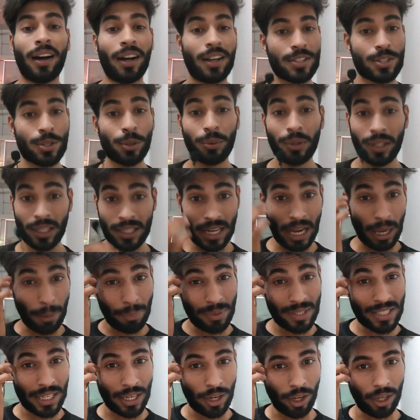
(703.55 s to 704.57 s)
So it
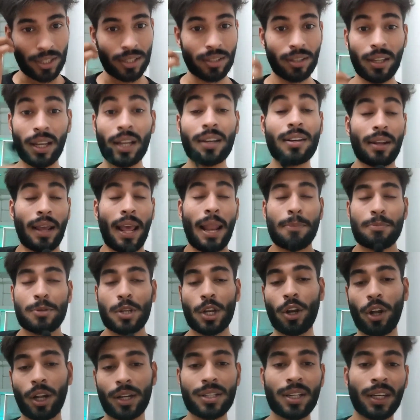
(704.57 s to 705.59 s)
happens a lot. It helps
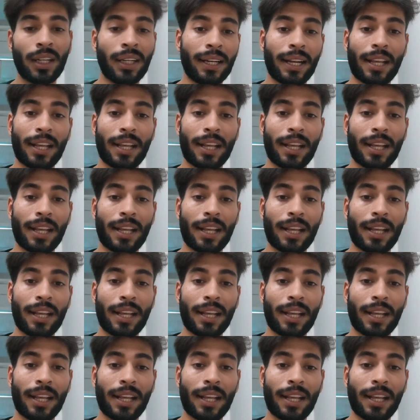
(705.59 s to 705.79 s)
a lot.